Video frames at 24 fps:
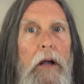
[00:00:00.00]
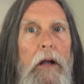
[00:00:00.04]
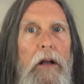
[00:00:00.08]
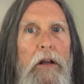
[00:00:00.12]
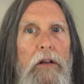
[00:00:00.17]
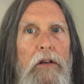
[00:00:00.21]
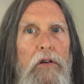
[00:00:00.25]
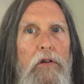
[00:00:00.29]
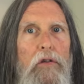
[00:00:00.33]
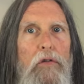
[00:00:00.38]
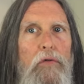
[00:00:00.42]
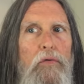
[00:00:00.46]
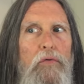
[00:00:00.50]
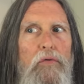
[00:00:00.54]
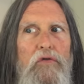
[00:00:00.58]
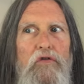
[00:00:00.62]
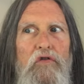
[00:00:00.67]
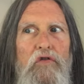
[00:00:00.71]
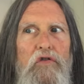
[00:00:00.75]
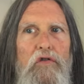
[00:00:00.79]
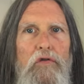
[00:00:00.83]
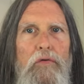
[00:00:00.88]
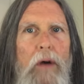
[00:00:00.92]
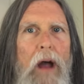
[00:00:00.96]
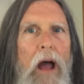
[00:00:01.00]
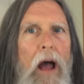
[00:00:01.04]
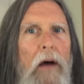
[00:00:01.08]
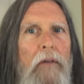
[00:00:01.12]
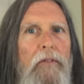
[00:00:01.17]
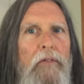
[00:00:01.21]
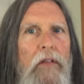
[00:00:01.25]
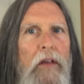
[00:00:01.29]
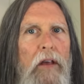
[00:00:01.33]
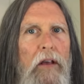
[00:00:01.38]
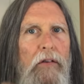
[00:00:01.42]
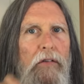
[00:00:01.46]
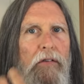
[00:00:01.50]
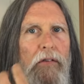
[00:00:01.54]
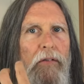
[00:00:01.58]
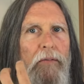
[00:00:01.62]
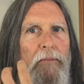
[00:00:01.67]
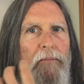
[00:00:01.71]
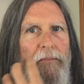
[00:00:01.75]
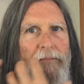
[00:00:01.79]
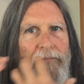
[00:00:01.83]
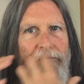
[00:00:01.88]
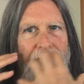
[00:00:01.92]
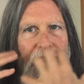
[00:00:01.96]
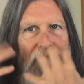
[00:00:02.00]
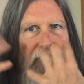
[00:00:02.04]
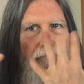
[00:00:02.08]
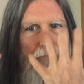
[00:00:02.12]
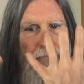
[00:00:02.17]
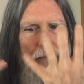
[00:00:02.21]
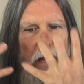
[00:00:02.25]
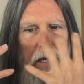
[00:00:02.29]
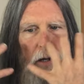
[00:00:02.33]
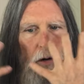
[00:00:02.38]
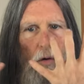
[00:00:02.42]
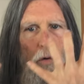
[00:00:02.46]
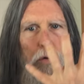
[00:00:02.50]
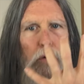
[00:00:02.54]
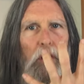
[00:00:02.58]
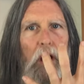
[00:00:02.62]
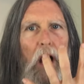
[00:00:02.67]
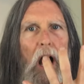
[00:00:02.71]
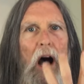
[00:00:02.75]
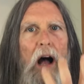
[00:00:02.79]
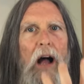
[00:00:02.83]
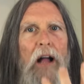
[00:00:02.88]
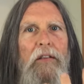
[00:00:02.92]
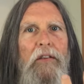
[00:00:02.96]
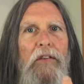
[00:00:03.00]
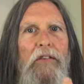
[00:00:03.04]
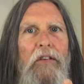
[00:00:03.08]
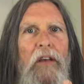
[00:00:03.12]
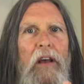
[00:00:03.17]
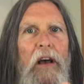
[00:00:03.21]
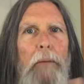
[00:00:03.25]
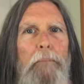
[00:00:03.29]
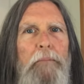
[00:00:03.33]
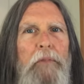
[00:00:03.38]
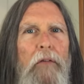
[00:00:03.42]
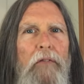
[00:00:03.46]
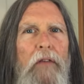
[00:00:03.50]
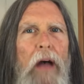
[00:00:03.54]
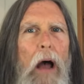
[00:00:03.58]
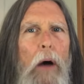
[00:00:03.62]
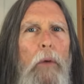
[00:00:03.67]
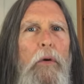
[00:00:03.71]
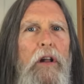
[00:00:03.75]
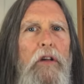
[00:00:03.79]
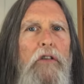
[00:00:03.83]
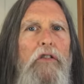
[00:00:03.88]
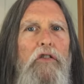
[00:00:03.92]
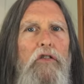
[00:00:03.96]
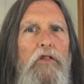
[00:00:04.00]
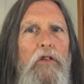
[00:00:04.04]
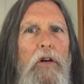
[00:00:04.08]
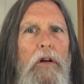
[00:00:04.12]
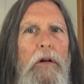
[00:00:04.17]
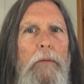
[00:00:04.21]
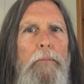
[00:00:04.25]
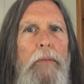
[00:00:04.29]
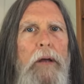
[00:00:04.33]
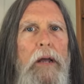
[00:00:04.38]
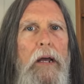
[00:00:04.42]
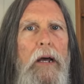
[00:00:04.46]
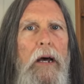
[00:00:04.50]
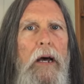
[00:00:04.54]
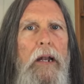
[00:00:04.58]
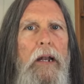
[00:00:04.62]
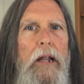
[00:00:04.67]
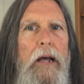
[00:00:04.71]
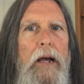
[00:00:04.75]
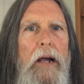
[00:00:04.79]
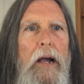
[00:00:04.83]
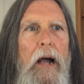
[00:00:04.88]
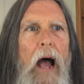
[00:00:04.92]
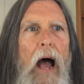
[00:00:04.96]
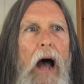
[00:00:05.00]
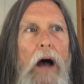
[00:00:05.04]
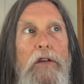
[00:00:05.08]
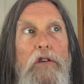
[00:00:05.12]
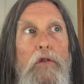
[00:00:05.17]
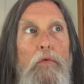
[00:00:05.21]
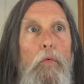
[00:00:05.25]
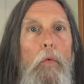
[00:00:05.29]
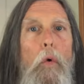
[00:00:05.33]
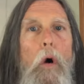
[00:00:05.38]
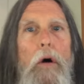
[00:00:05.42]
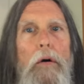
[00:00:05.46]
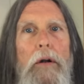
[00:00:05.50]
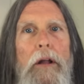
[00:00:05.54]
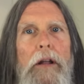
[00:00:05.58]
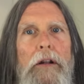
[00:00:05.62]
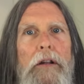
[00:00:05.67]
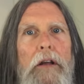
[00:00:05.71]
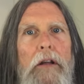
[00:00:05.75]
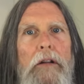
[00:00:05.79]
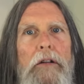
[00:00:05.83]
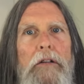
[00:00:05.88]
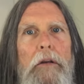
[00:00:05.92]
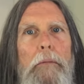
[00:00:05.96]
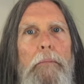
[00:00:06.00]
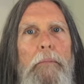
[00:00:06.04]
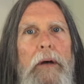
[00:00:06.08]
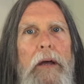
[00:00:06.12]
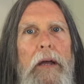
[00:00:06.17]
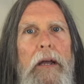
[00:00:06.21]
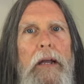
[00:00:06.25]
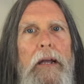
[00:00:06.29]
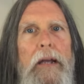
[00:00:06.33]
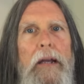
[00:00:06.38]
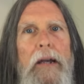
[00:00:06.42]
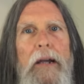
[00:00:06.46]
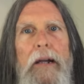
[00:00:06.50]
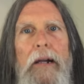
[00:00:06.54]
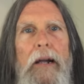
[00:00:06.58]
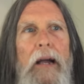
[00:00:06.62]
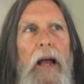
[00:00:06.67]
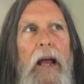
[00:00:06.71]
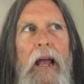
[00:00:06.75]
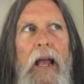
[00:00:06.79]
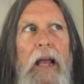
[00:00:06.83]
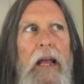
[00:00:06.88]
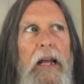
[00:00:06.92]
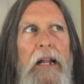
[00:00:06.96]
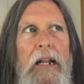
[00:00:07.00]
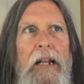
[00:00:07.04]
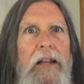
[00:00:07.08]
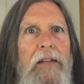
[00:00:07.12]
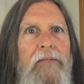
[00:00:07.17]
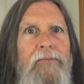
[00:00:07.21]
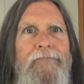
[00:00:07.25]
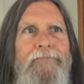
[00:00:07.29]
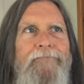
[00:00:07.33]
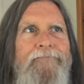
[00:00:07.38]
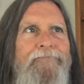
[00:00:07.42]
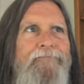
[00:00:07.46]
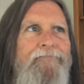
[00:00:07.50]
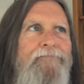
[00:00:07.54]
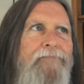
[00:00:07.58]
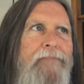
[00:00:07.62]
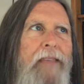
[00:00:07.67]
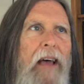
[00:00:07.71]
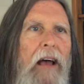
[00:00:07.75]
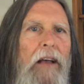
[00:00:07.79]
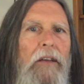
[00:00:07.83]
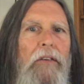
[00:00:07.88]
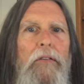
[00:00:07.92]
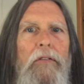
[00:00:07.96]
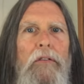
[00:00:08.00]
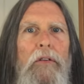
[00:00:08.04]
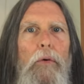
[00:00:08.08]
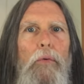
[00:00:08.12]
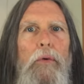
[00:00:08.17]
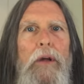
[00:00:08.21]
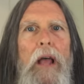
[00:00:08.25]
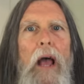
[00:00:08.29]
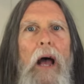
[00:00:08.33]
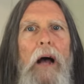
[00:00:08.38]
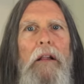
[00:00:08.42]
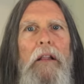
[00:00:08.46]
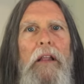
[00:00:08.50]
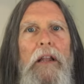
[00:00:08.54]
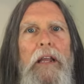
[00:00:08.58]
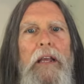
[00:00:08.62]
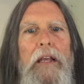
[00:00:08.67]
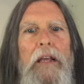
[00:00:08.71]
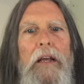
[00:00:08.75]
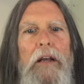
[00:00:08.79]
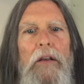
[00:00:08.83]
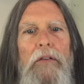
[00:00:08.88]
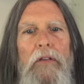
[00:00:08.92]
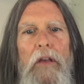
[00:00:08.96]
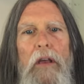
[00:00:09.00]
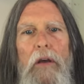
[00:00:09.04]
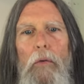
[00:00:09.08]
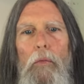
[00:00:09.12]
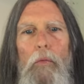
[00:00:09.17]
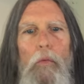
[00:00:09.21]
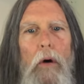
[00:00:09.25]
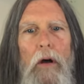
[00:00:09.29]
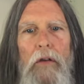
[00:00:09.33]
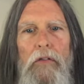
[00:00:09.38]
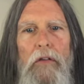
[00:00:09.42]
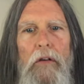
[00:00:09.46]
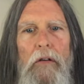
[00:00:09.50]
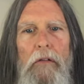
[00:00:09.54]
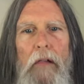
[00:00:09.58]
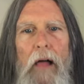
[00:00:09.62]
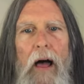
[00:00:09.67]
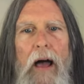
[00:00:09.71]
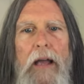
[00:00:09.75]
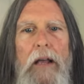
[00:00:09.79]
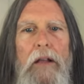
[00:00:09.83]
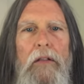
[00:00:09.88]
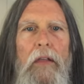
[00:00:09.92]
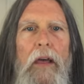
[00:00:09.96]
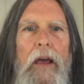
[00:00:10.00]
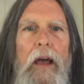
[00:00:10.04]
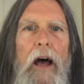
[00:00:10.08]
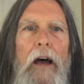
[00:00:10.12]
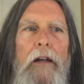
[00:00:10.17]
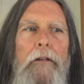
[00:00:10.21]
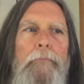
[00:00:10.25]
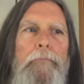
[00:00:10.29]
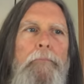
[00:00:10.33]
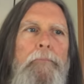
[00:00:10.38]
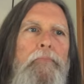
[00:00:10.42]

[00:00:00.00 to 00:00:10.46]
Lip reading: you have this mental concept of how it should have been, how you wanted it to be, and that's the reality is it wasn't like that.